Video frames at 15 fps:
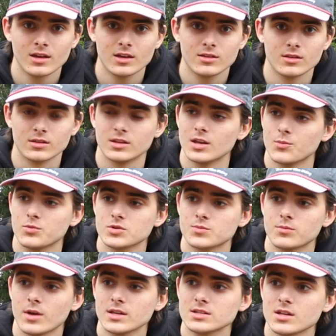And the tip was
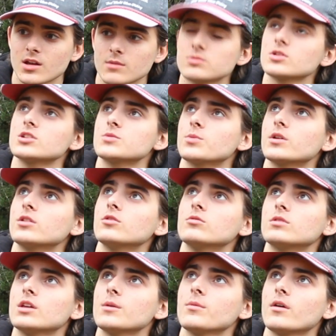messed up, so I just put a new
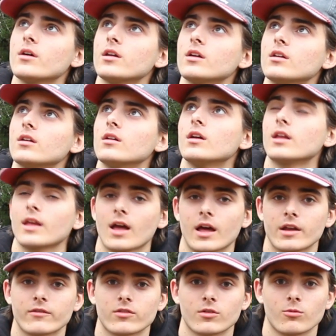tip on it and I got
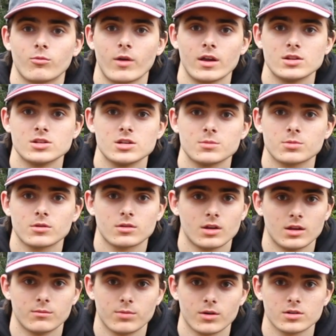it for way cheaper
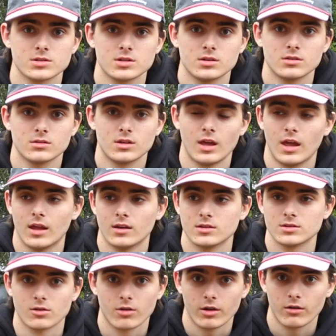in person, and it's
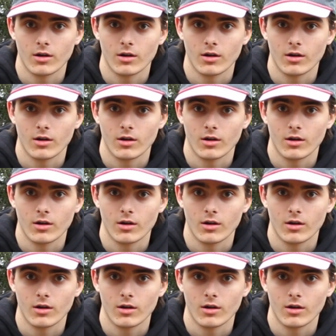a great